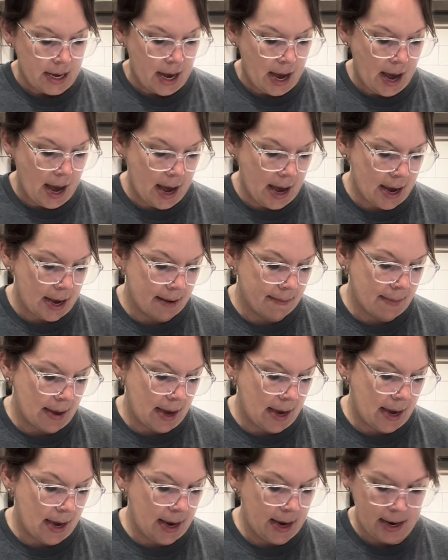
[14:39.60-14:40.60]
I
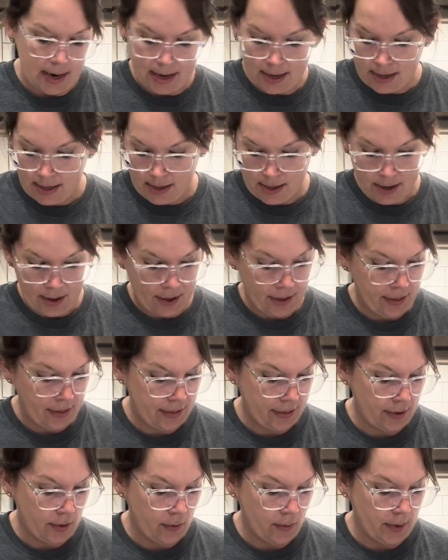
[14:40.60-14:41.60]
made
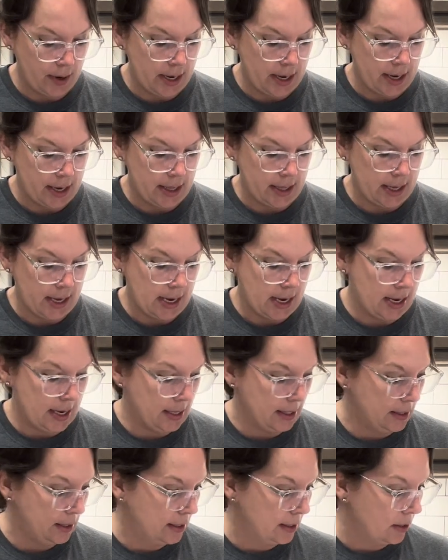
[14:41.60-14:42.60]
3 of
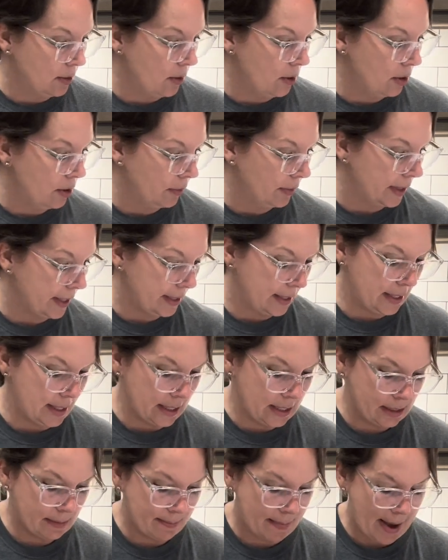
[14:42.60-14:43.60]
these, so I'll get
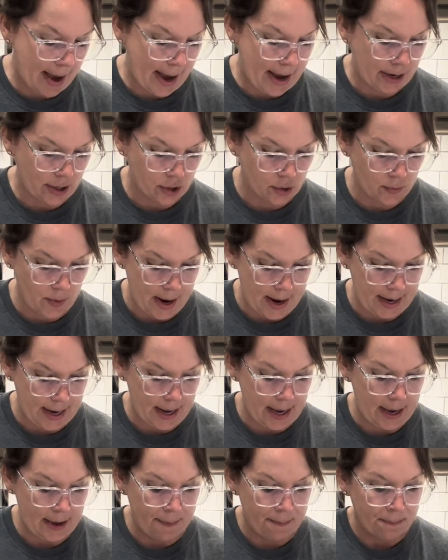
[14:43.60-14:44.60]
these bags
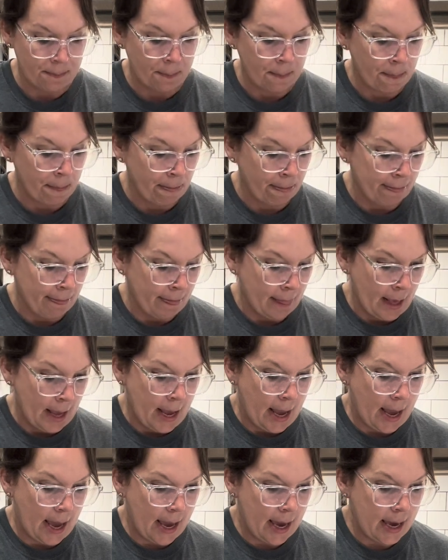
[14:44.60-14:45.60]
ready.
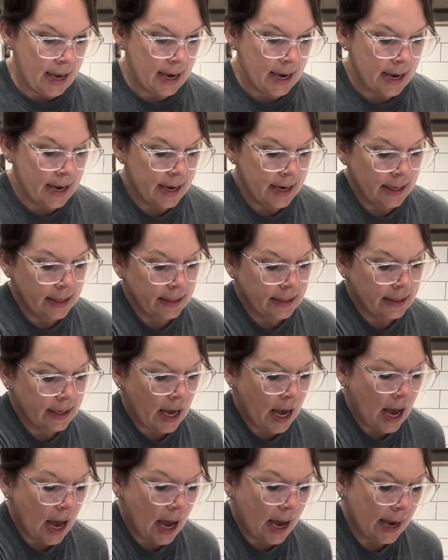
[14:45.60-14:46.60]
And
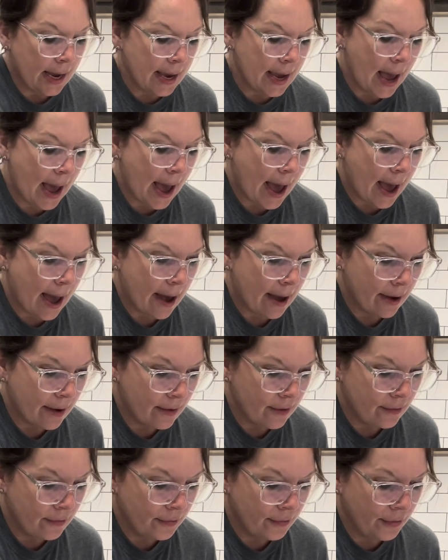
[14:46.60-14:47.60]
I
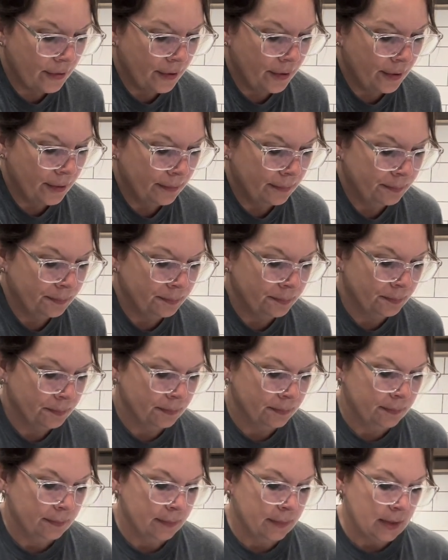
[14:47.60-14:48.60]
have
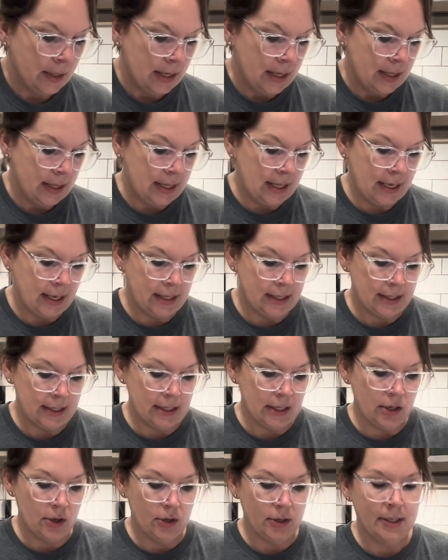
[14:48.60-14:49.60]
these
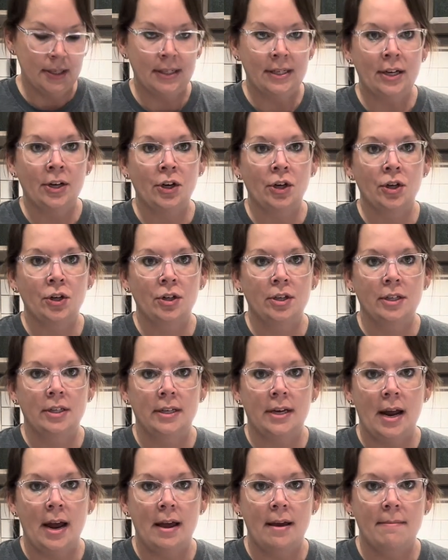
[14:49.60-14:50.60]
little stickers that
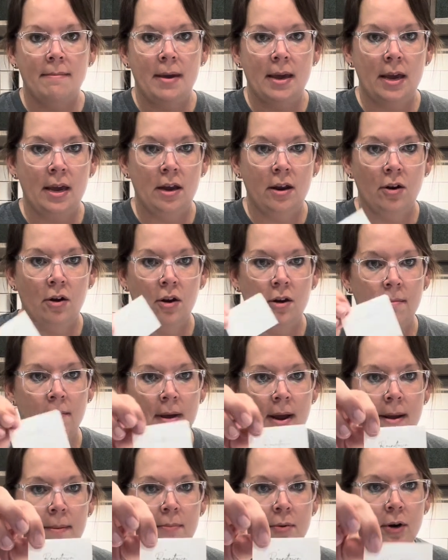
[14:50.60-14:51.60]
I made on
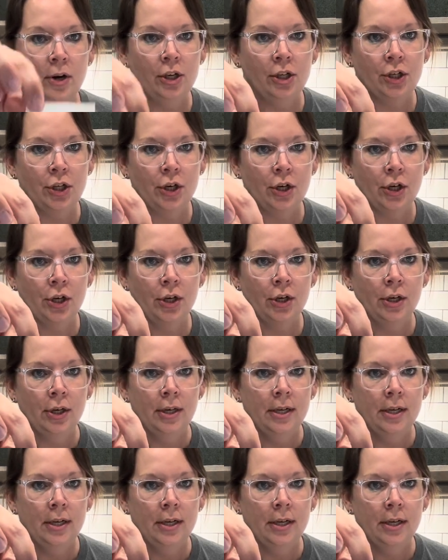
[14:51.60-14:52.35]
my printer